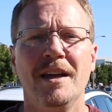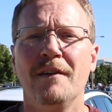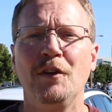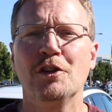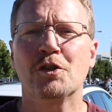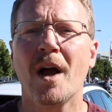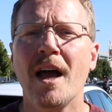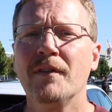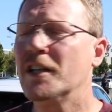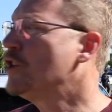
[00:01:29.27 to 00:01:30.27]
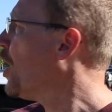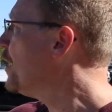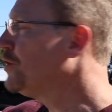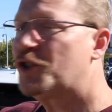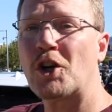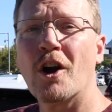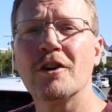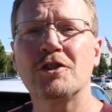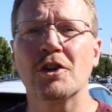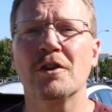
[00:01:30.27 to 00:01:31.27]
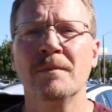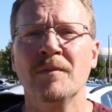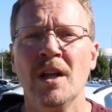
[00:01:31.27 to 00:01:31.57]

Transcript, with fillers: If you drive a Dodge Charger,